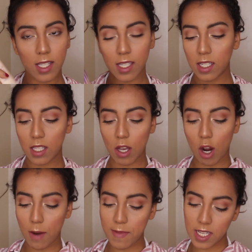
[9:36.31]
This is the
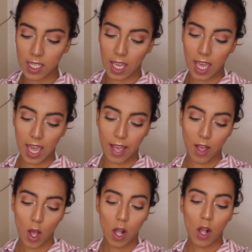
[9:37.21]
Urban Decay
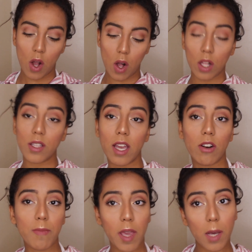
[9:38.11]
All
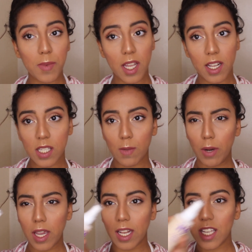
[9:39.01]
Nighter Makeup Setting
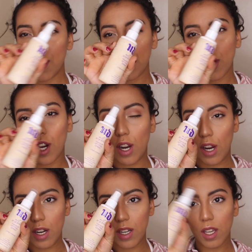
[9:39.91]
Spray. It has
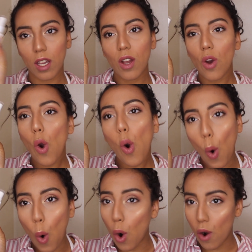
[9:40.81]
turned
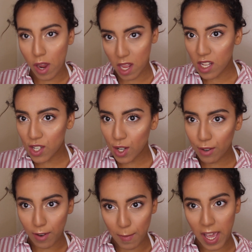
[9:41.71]
orange
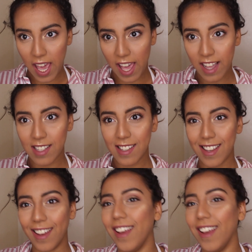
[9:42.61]
from my hands.